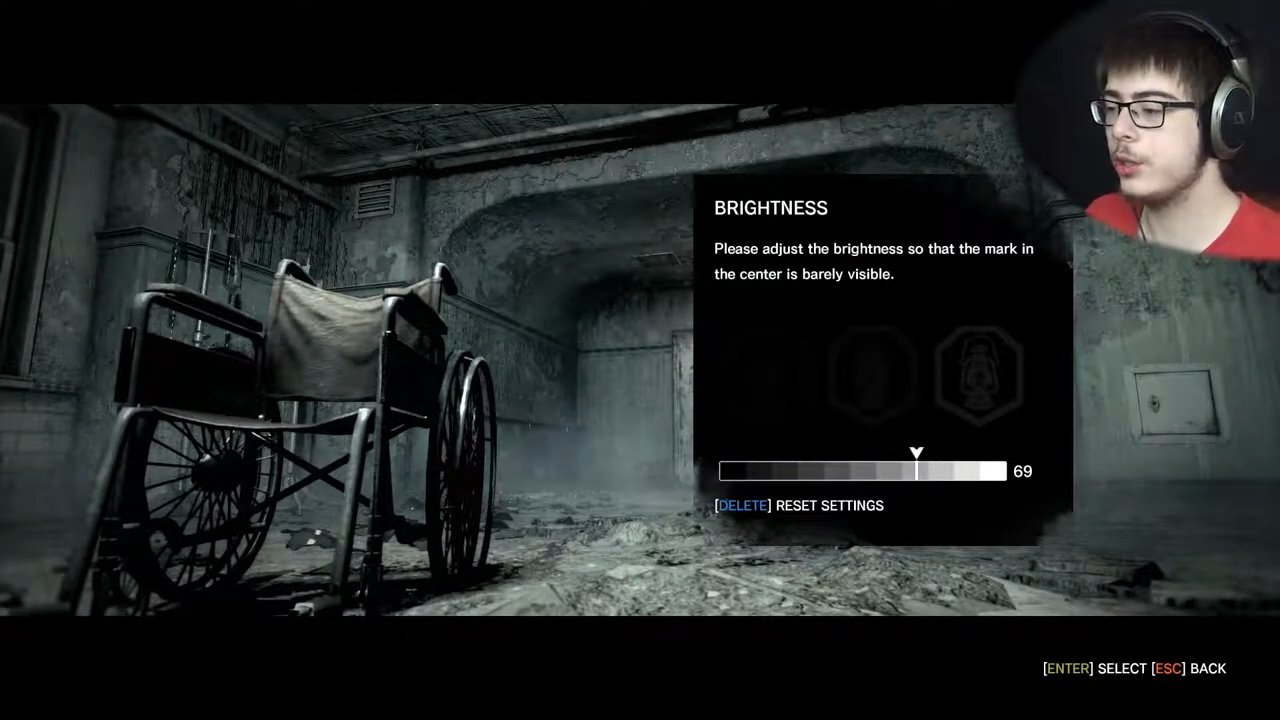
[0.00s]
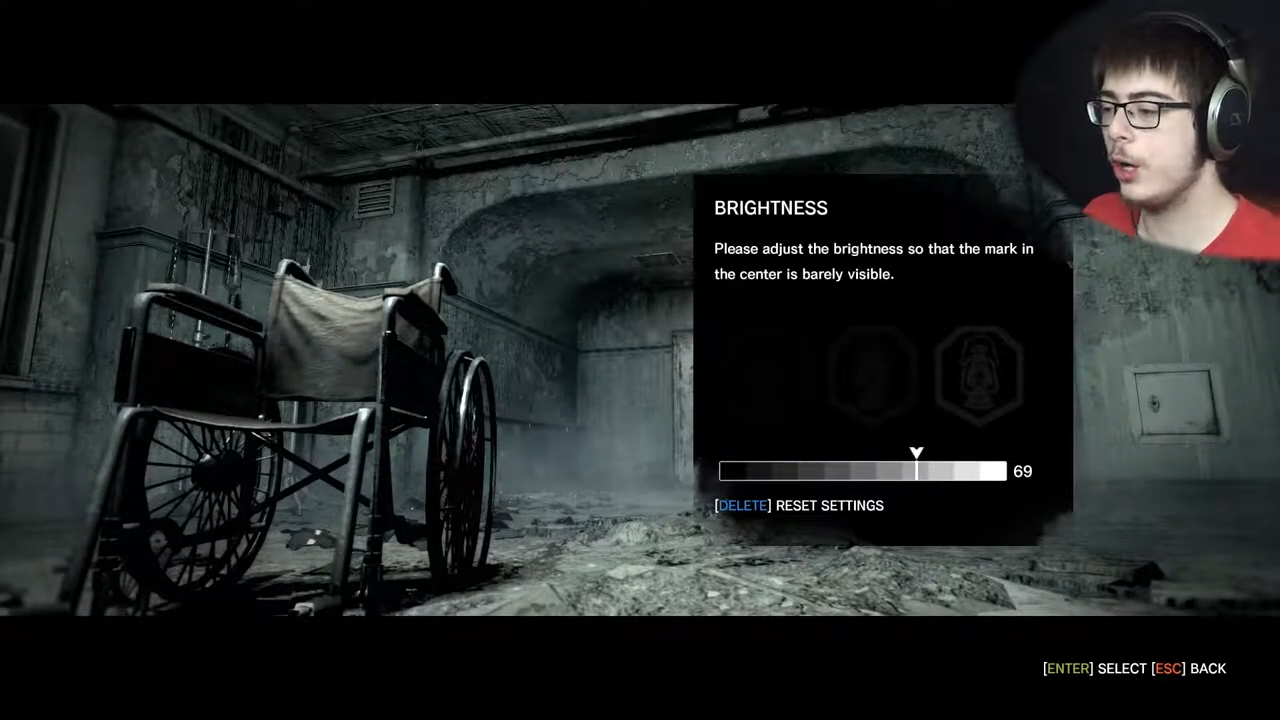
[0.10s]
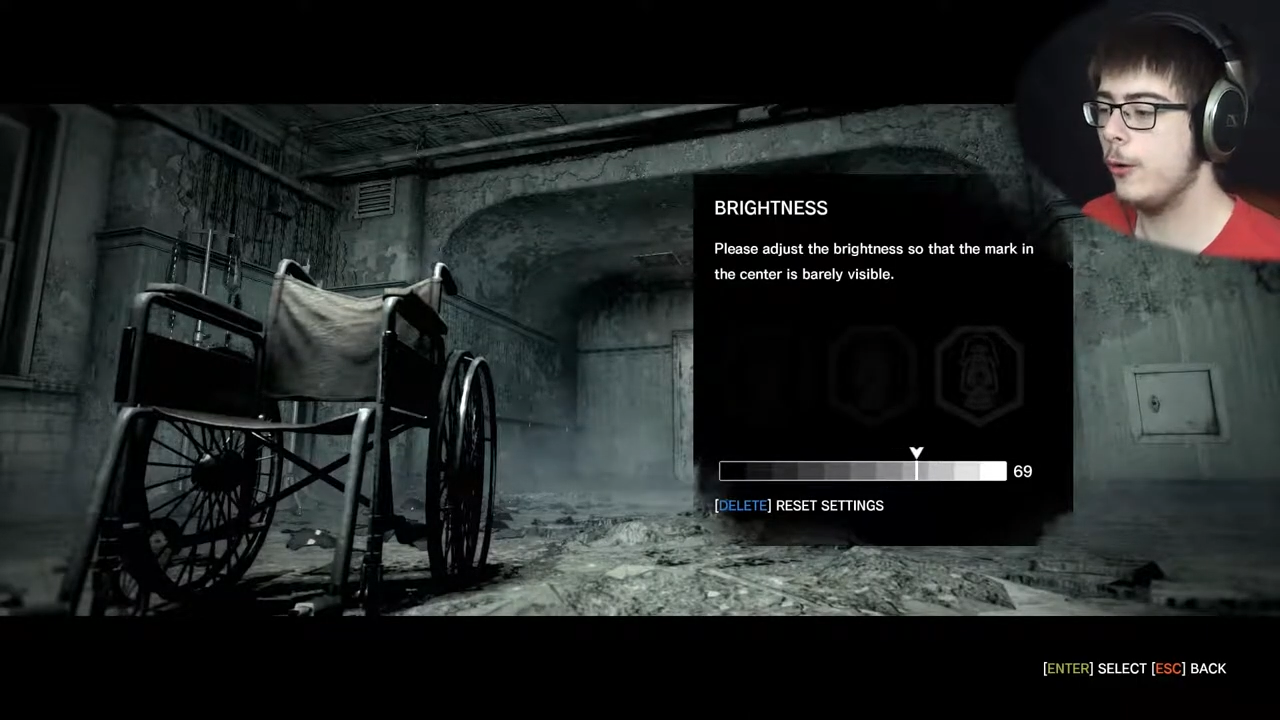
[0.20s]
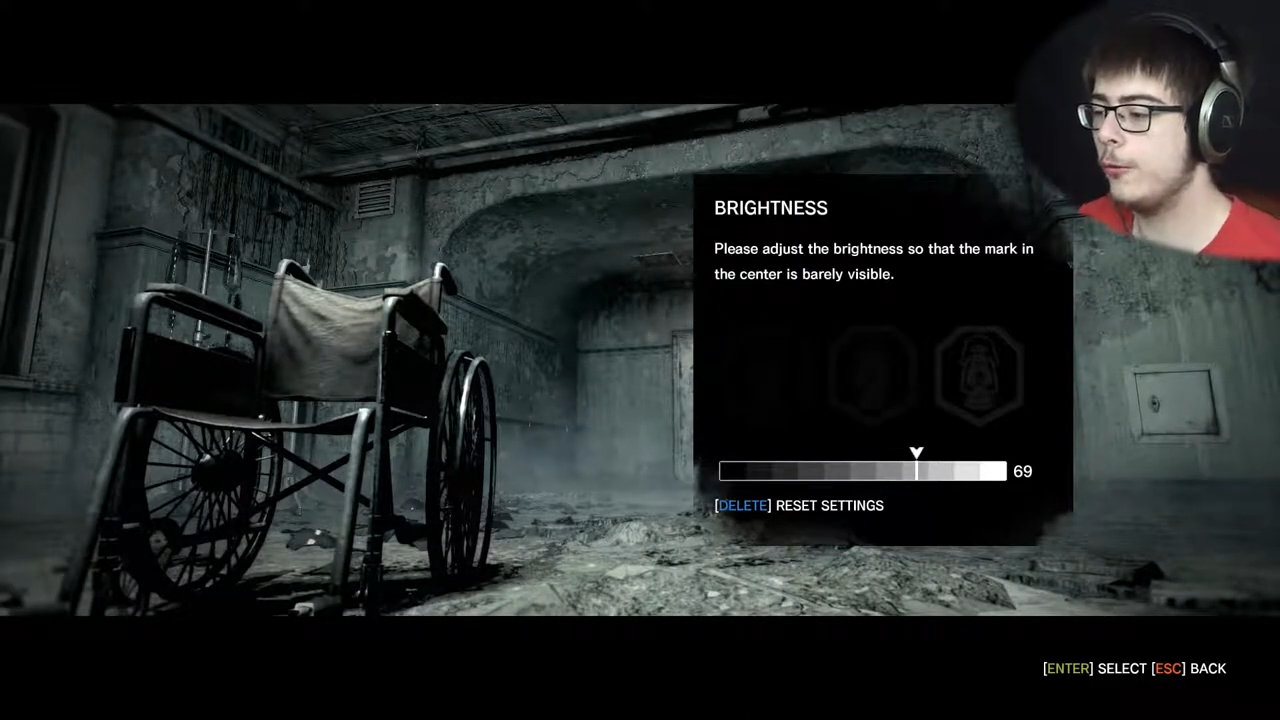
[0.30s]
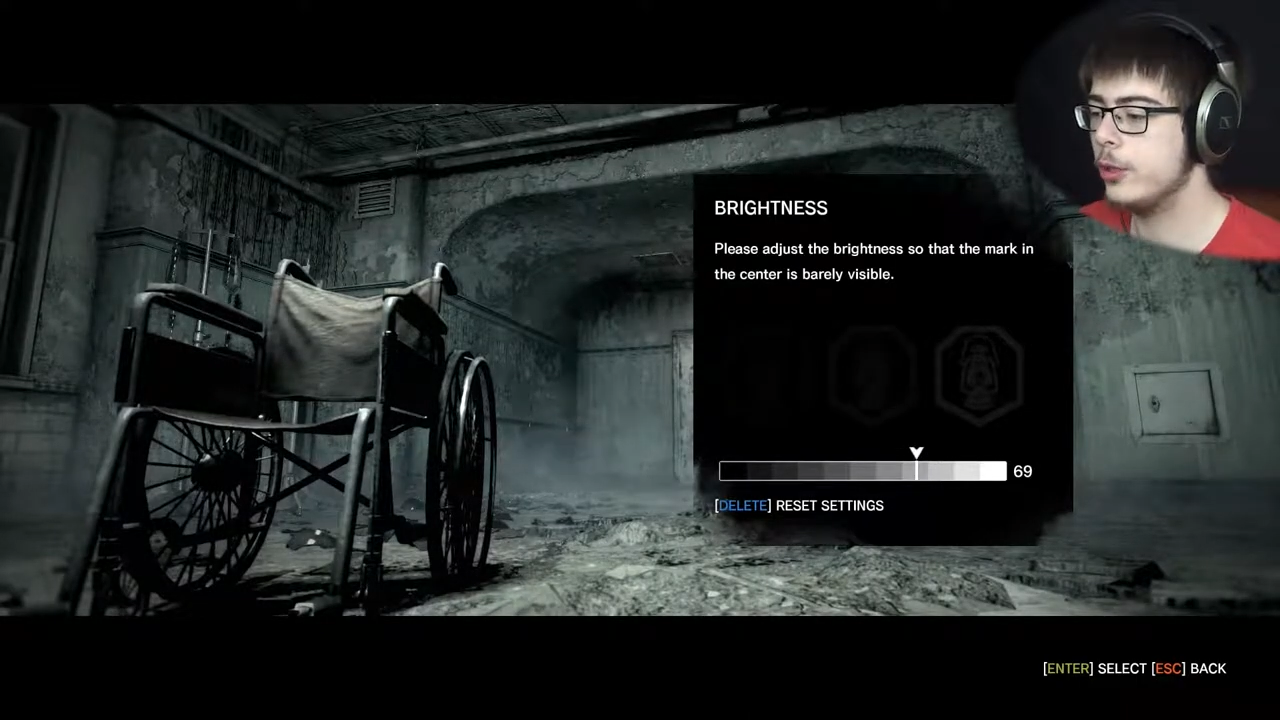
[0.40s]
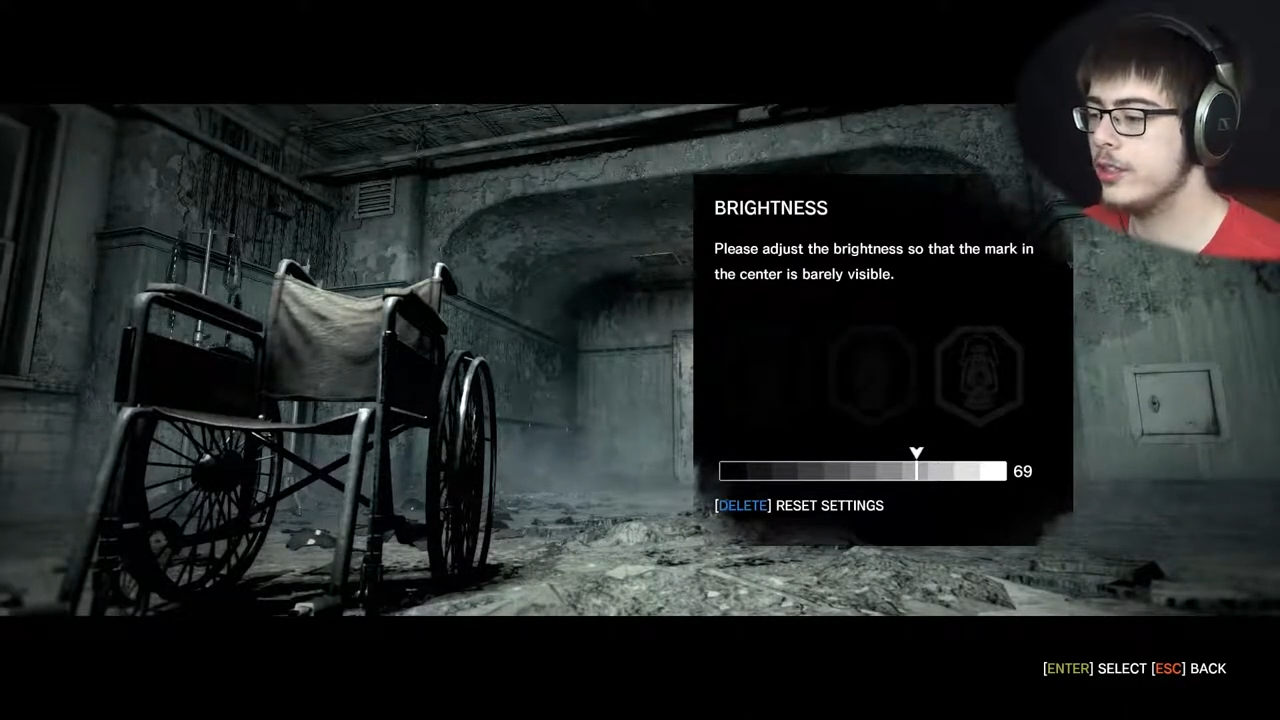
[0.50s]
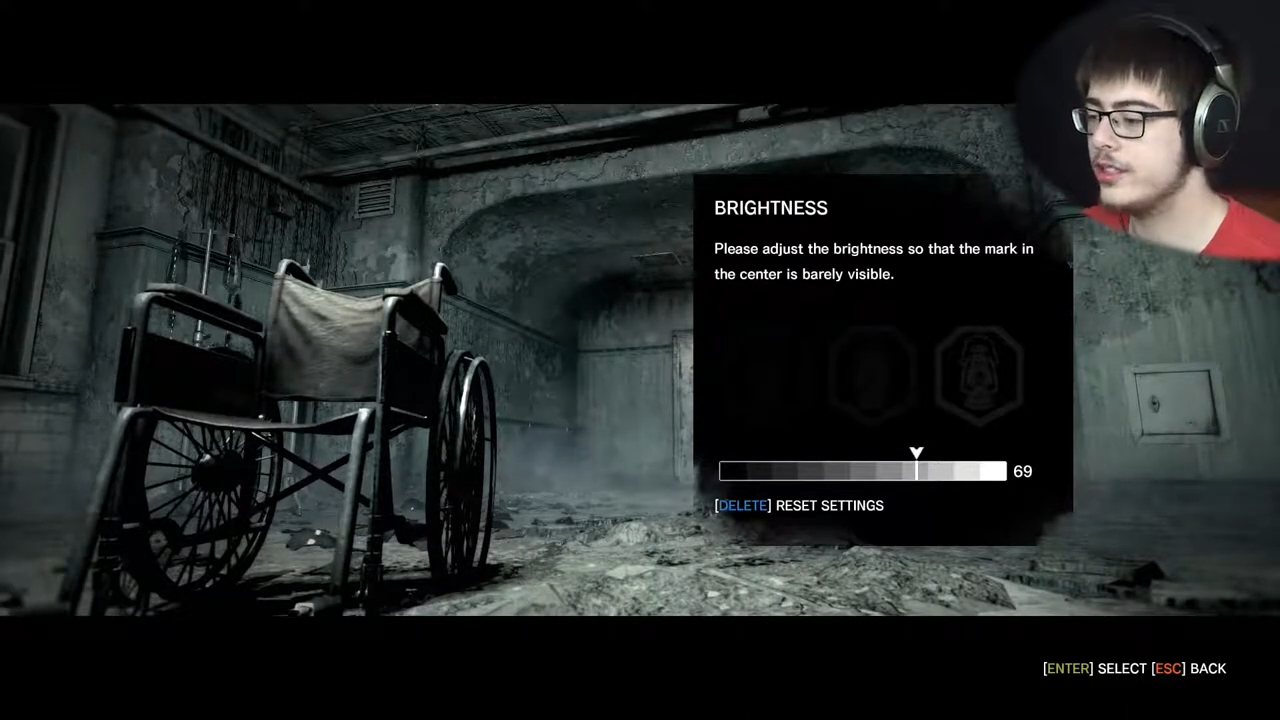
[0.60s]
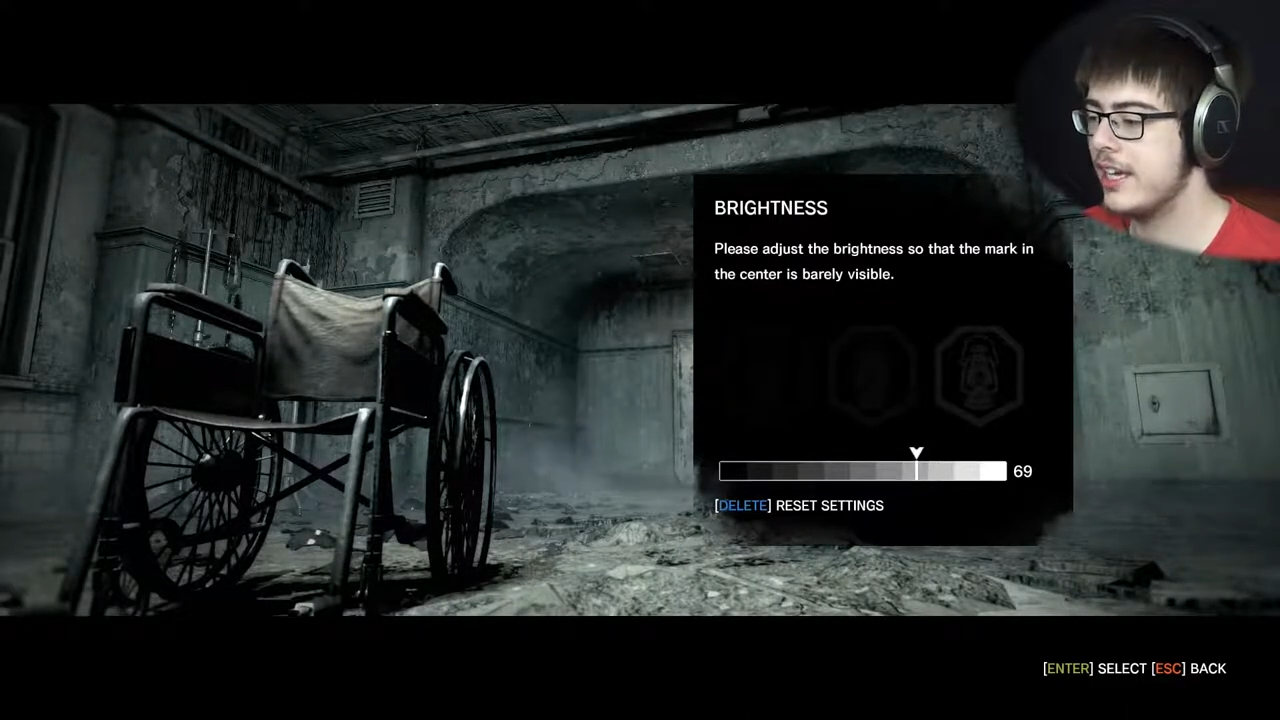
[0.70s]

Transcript: go for this